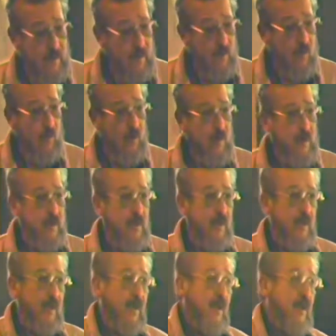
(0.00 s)
work
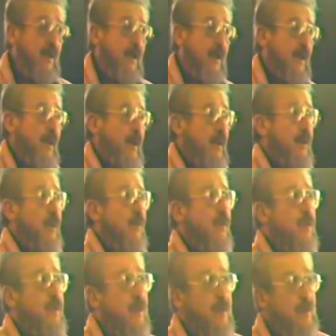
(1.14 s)
and
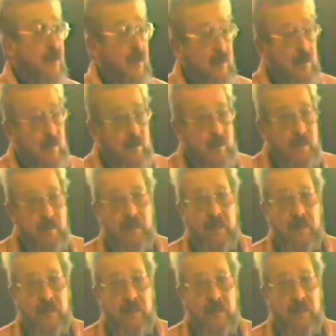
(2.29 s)
what they do